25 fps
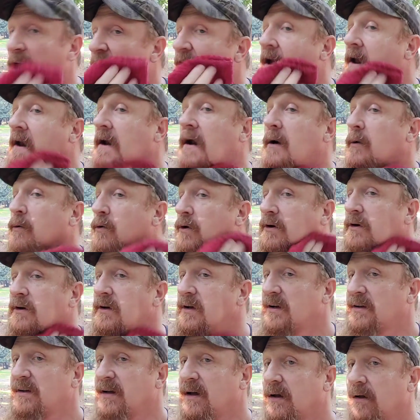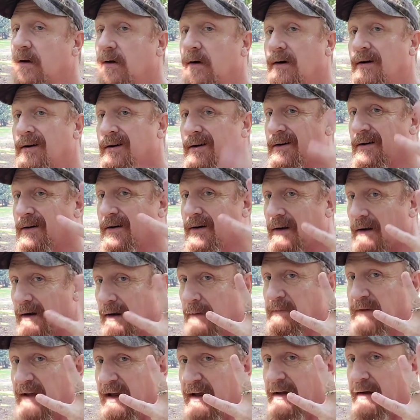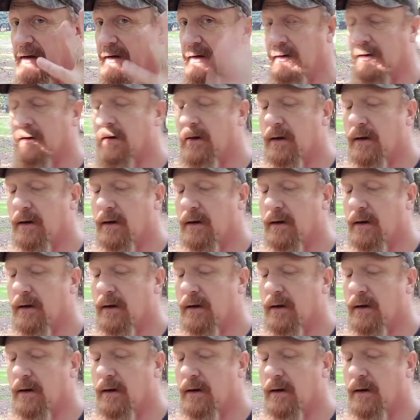And I wanted to tell her, I'm taken.